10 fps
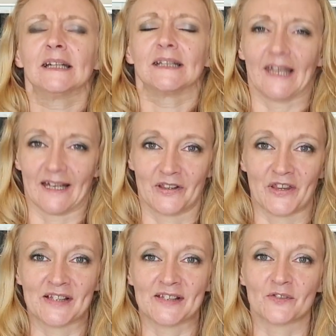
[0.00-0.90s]
Yeah,
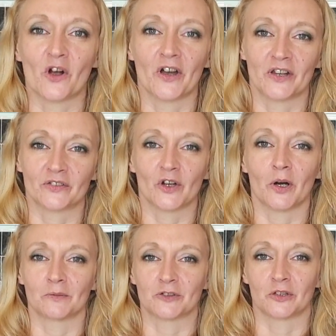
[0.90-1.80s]
things have kind of
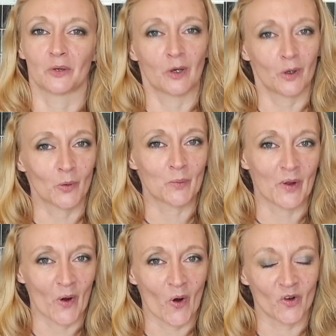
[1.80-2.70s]
come to a little
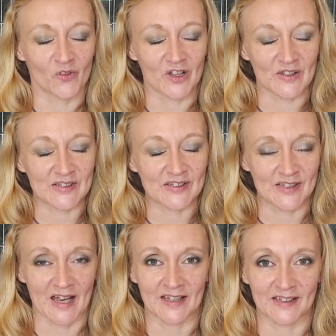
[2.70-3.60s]
bit of a
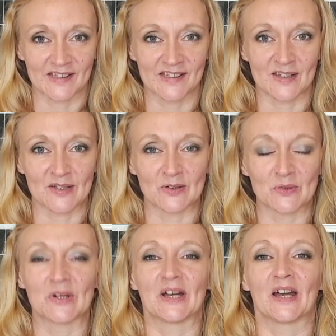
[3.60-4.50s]
standstill.